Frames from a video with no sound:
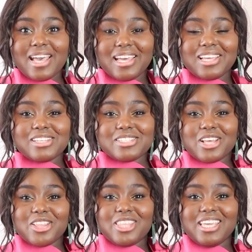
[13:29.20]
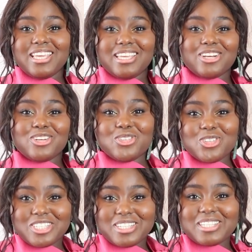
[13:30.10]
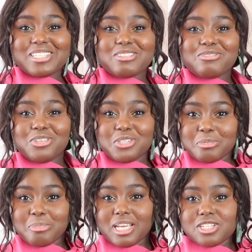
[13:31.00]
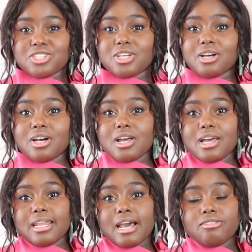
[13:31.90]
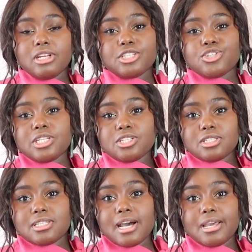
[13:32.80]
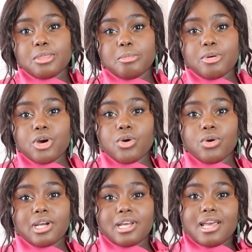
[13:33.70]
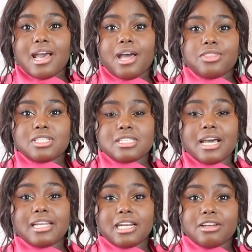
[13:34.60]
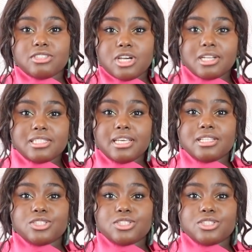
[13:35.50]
Here is the gorgeous fuchsia pink shirt. I've literally just tied the bow at the side and I've tucked it